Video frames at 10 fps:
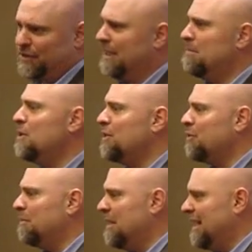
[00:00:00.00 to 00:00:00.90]
You'd think
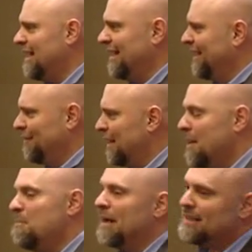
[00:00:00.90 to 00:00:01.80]
music would be,
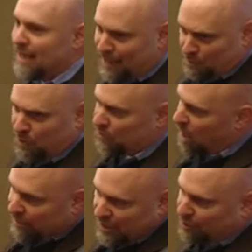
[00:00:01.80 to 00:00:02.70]
but there's
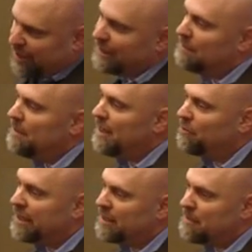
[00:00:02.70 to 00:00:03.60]
already curriculum
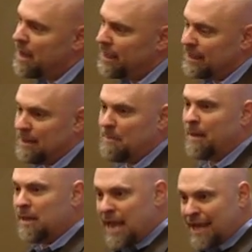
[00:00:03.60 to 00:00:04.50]
being written about
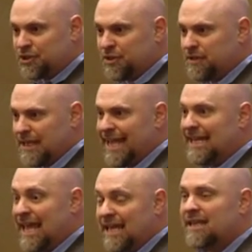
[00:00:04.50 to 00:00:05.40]
by the
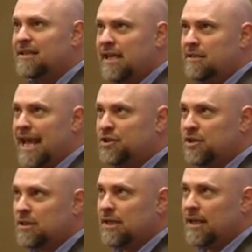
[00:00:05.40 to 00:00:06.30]
NEA,
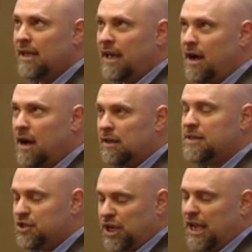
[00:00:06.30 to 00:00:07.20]
National
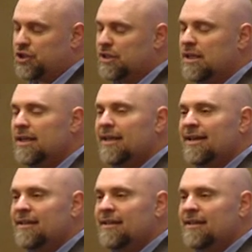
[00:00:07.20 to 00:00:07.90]
Arts Education,